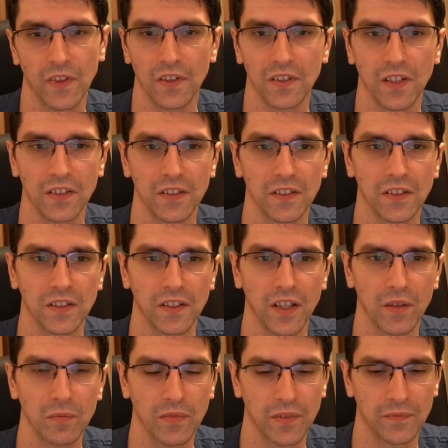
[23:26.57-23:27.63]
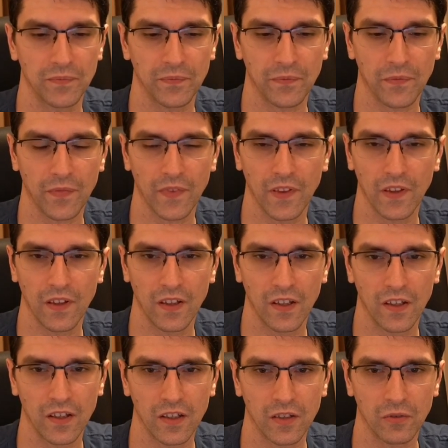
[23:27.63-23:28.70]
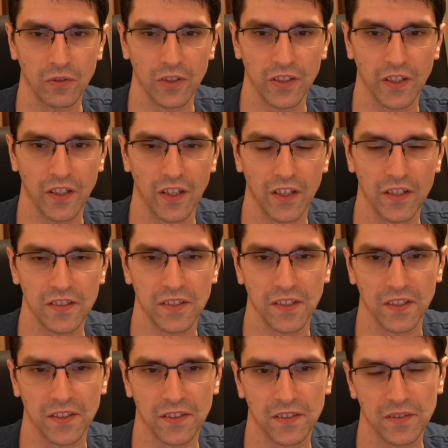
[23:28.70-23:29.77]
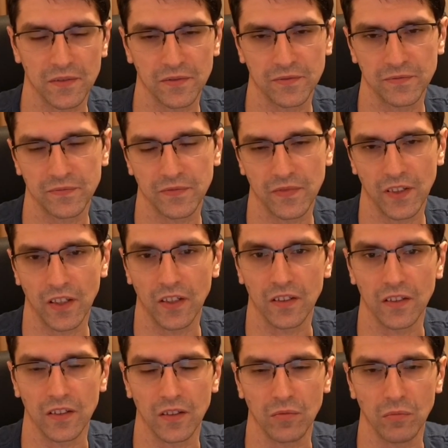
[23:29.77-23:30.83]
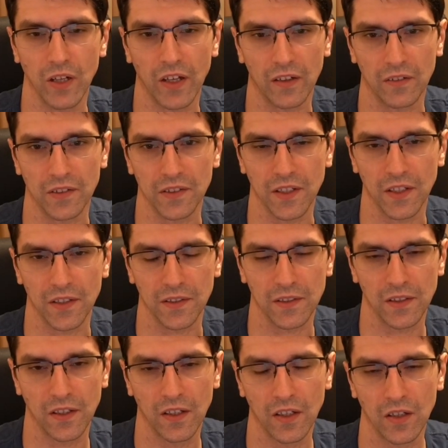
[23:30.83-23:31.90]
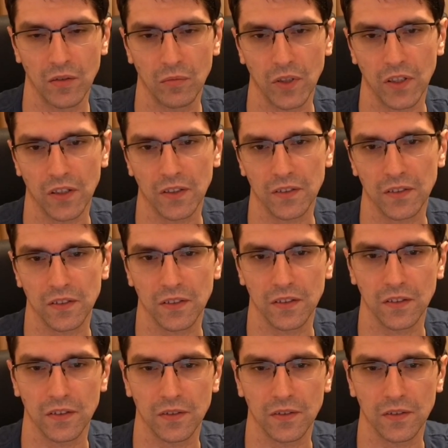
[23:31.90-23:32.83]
decided the game. Queen h6 and black resigns because